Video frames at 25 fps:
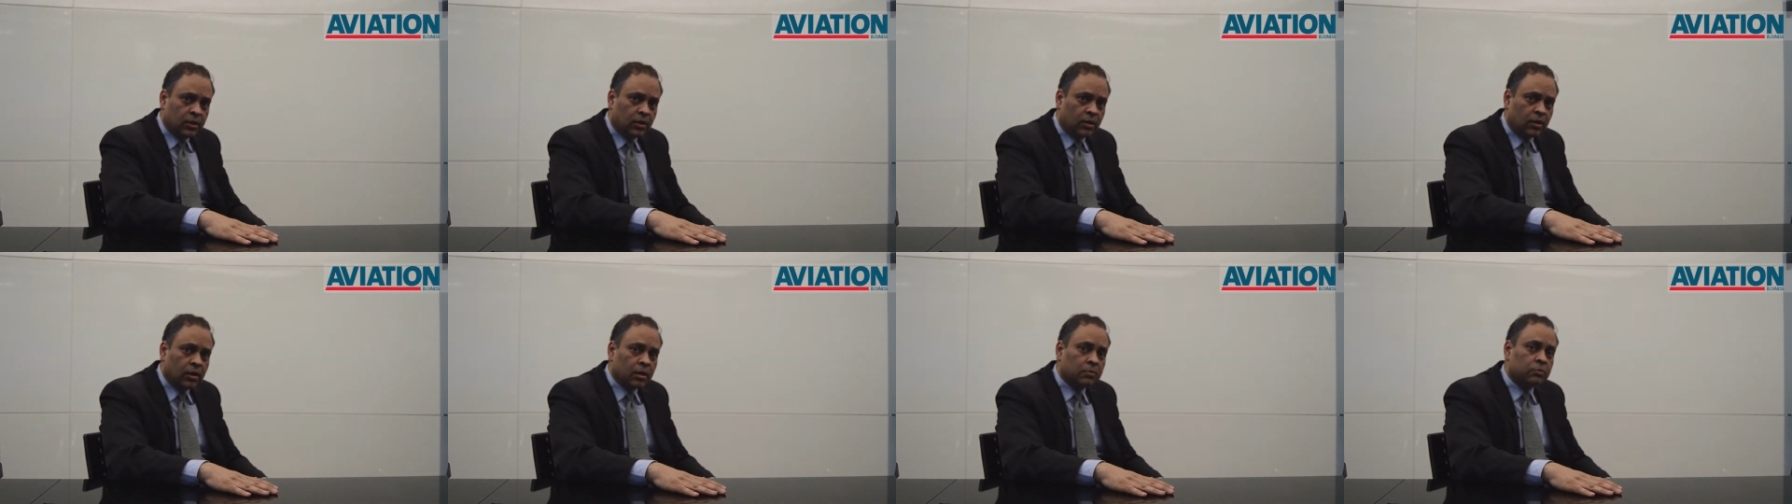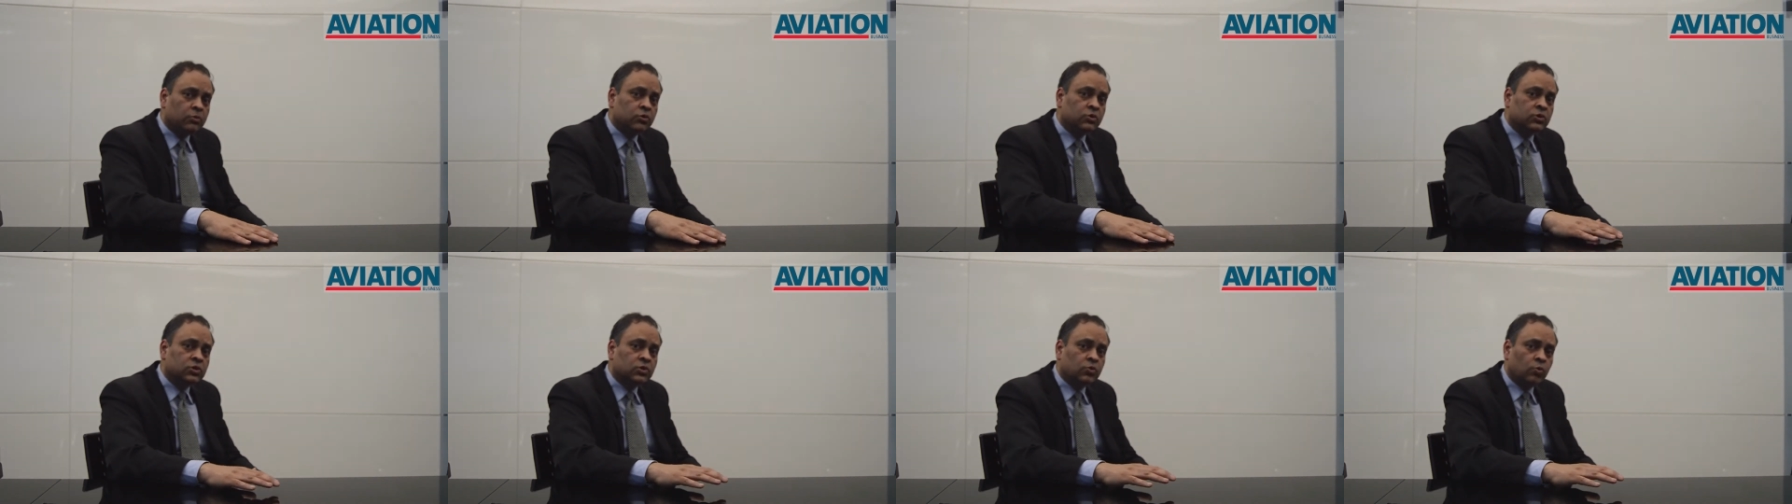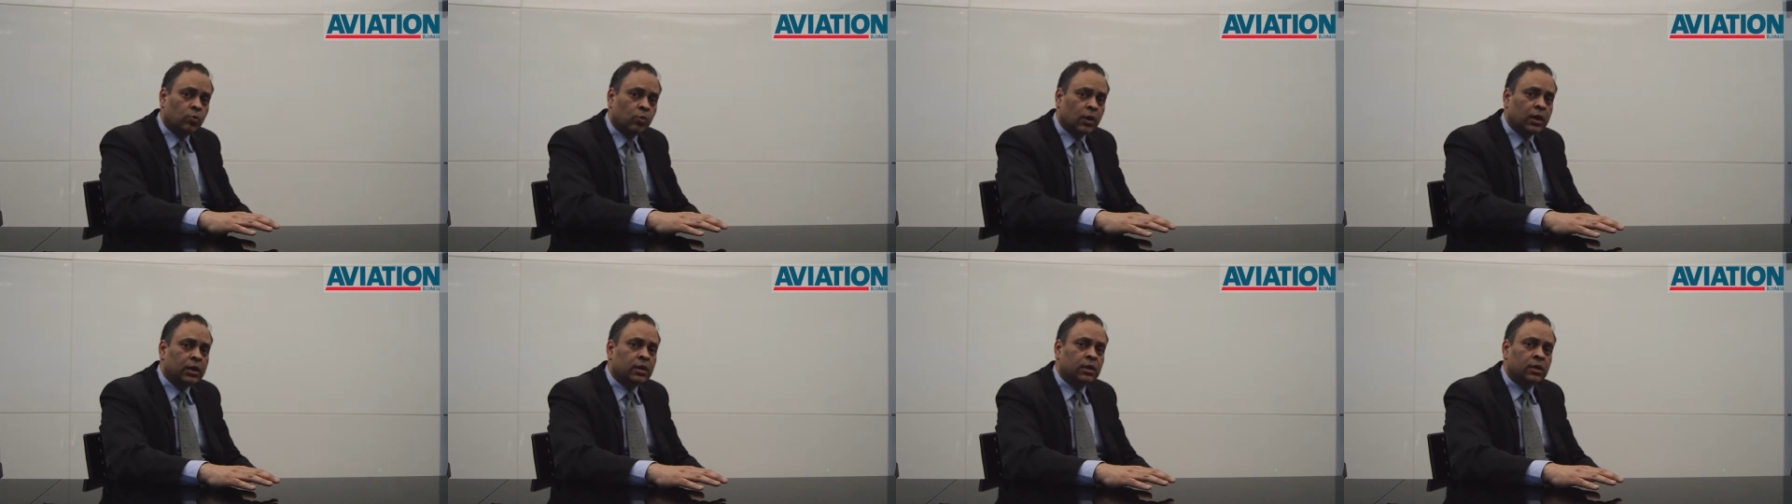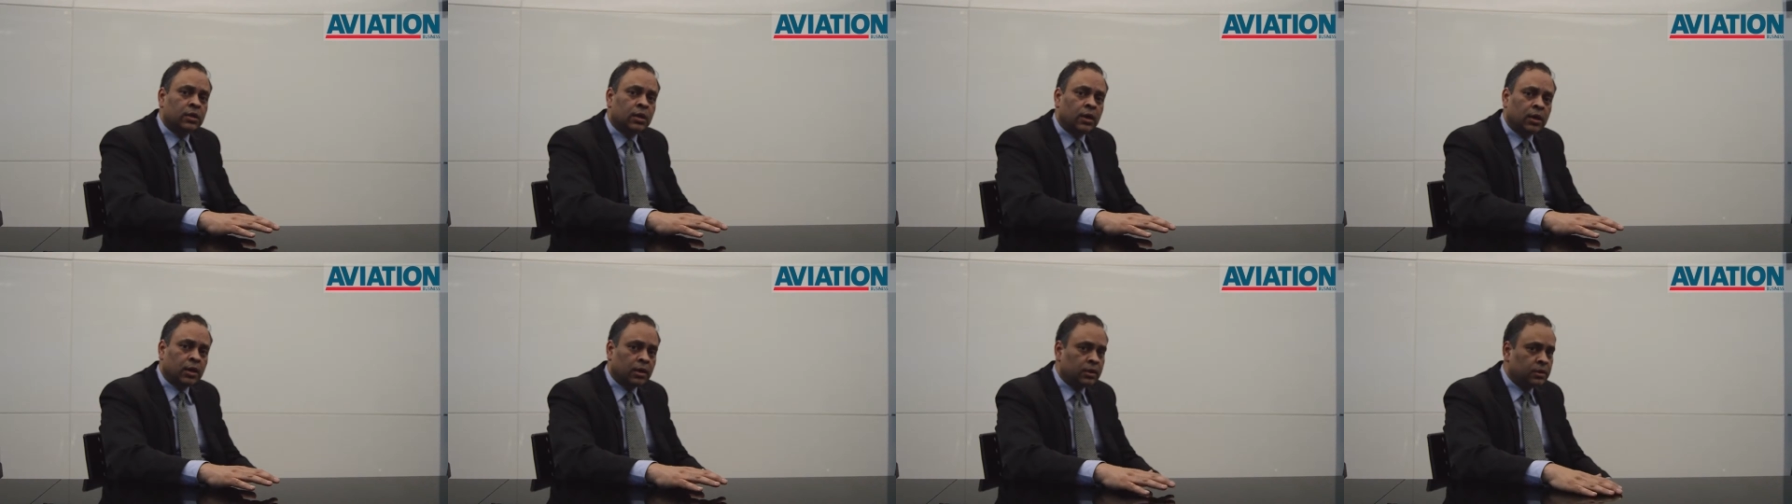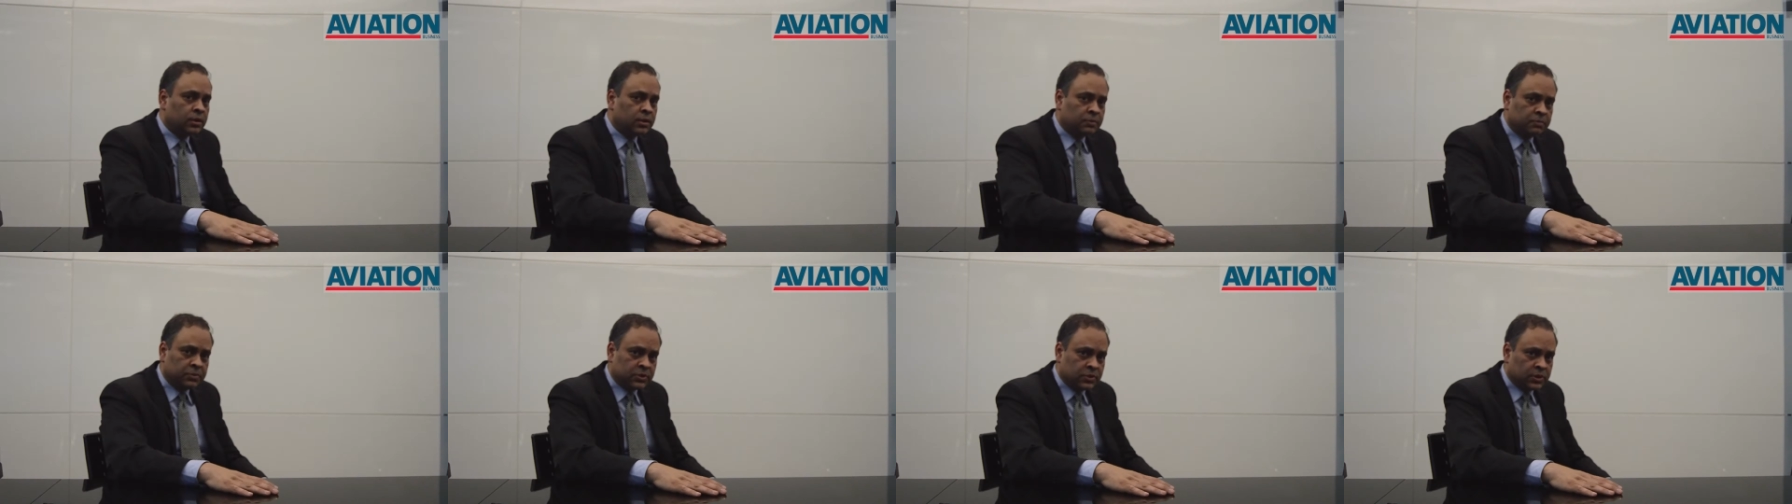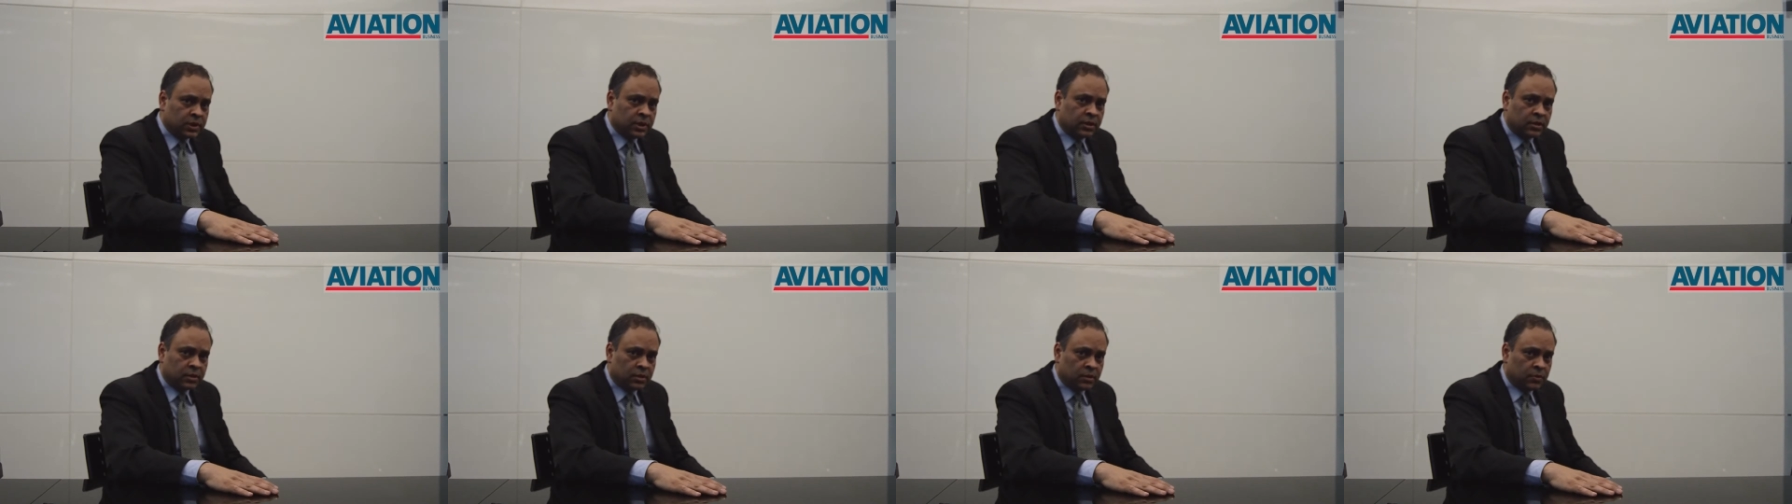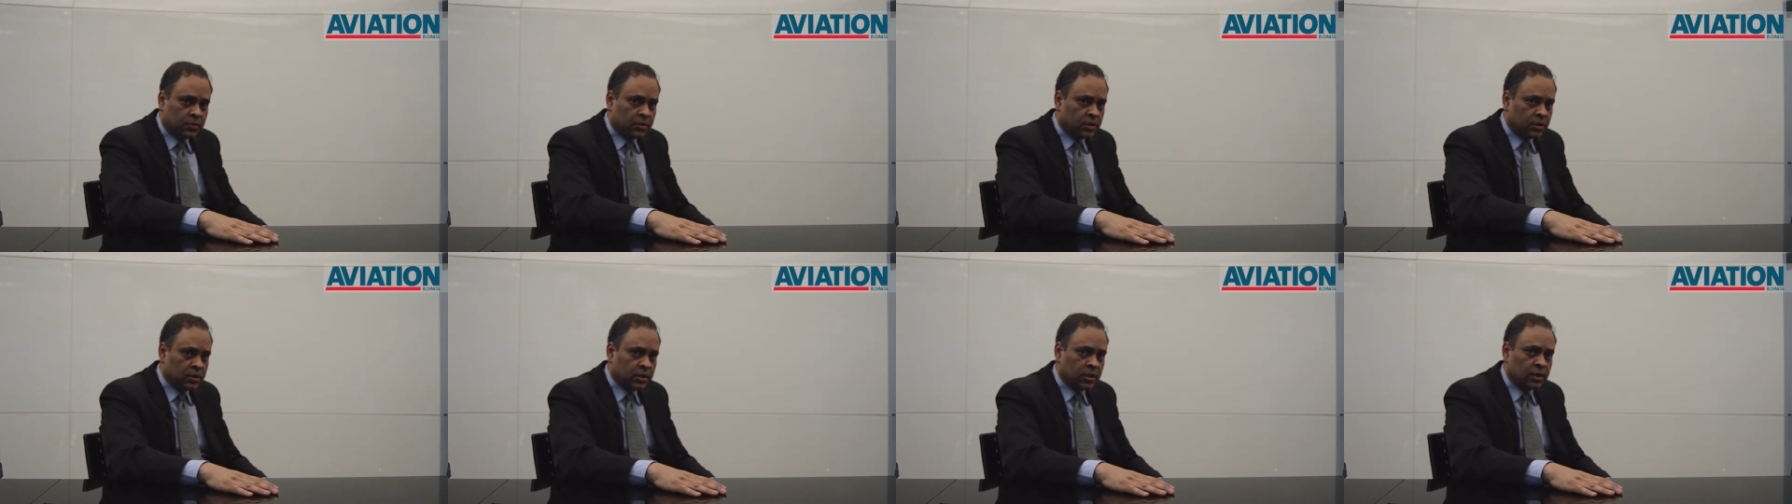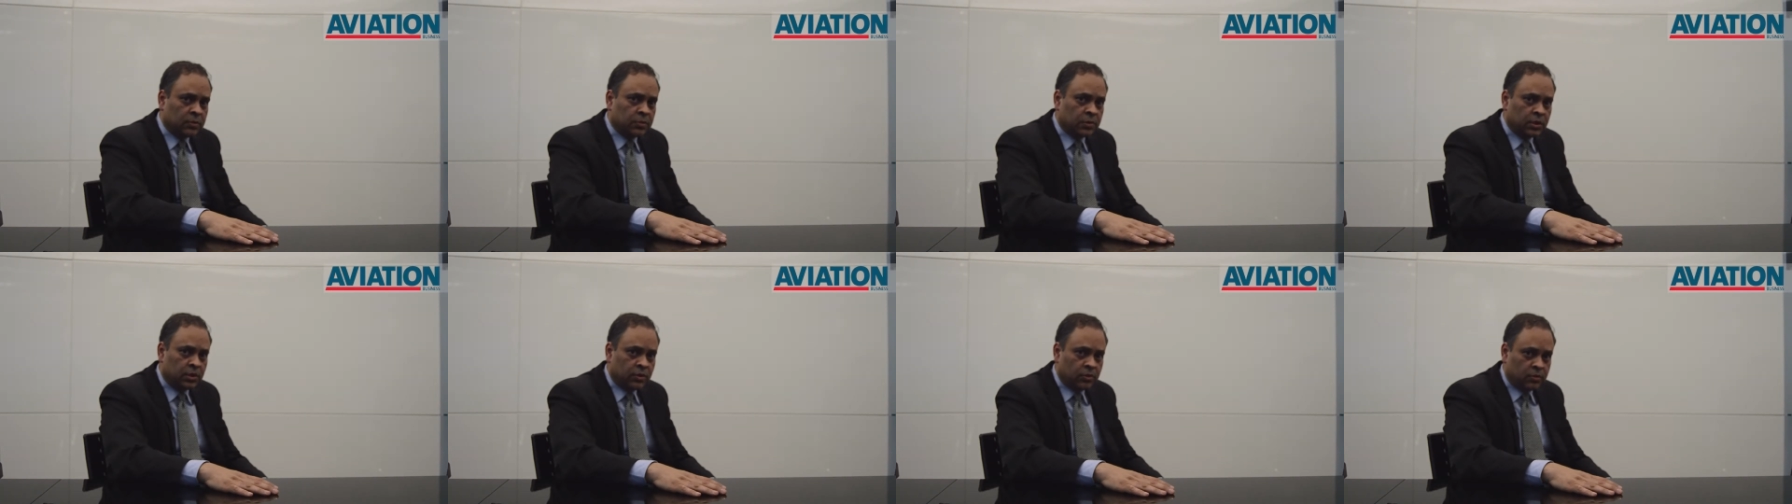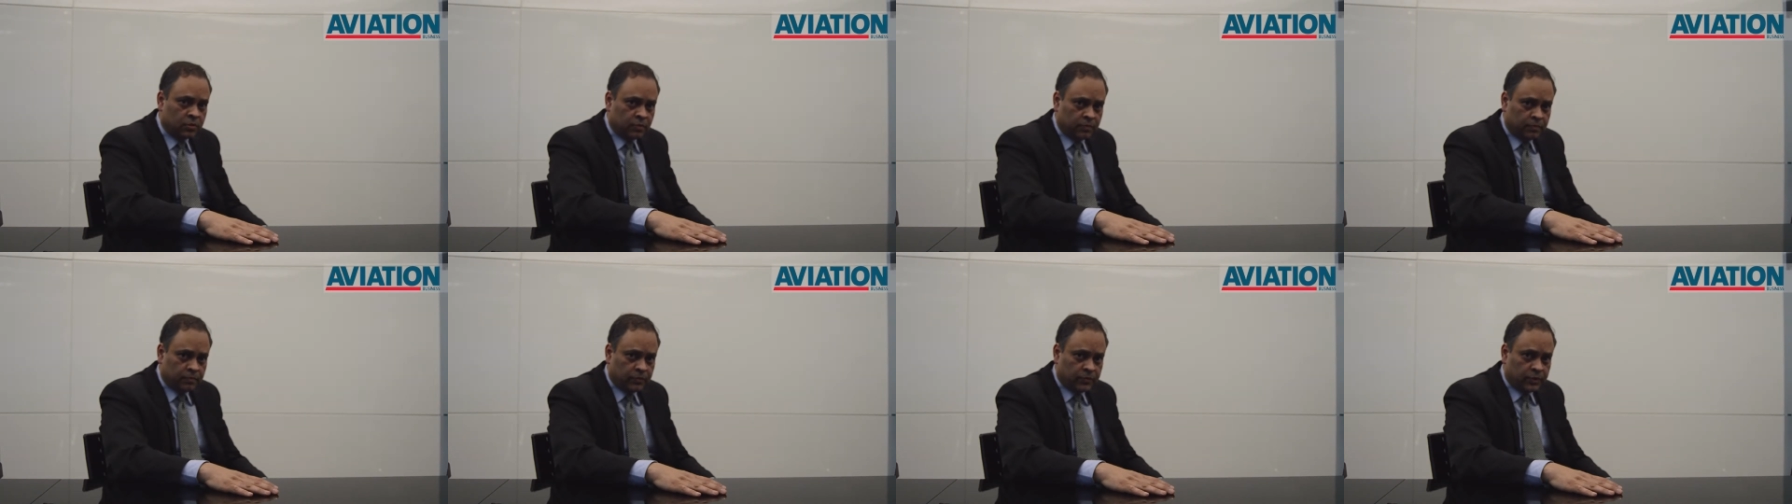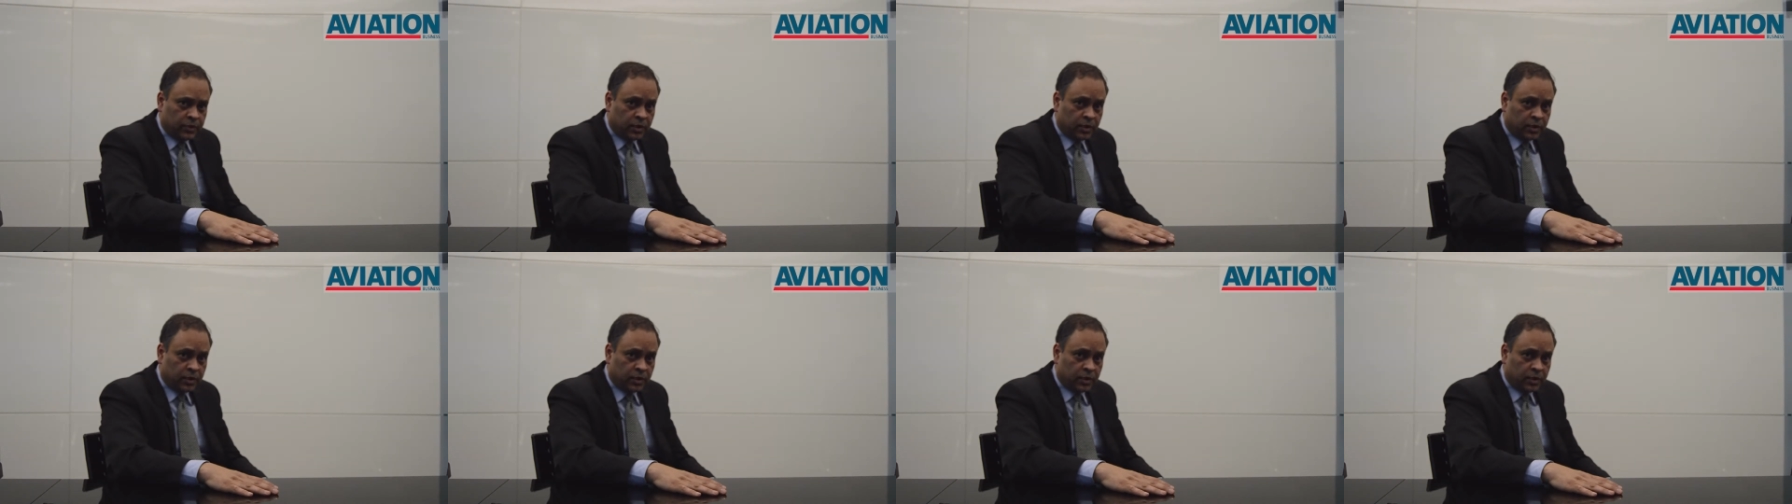almost 100% of the work that we do,